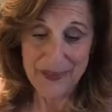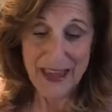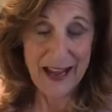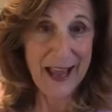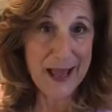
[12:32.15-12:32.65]

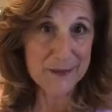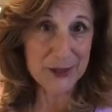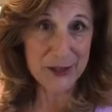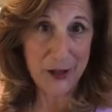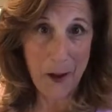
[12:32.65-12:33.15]
and I am
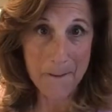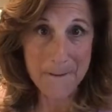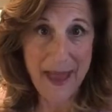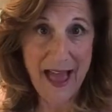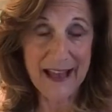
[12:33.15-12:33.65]
gonna come
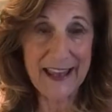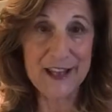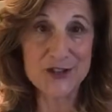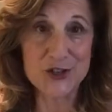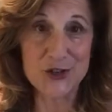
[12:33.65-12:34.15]
back
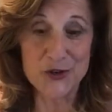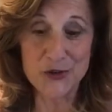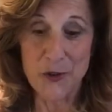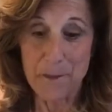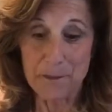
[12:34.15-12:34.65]
and
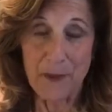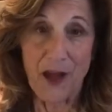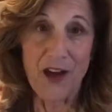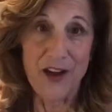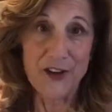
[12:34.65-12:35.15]
do
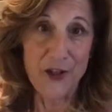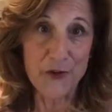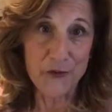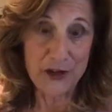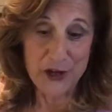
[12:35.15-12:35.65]
another
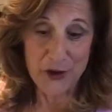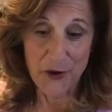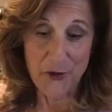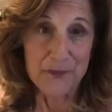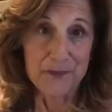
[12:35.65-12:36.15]

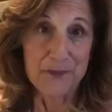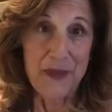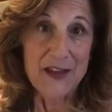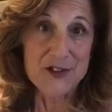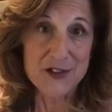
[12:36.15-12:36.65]
video
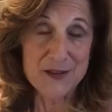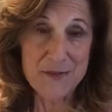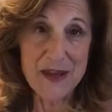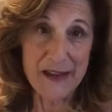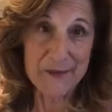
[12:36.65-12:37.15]
in just a minute.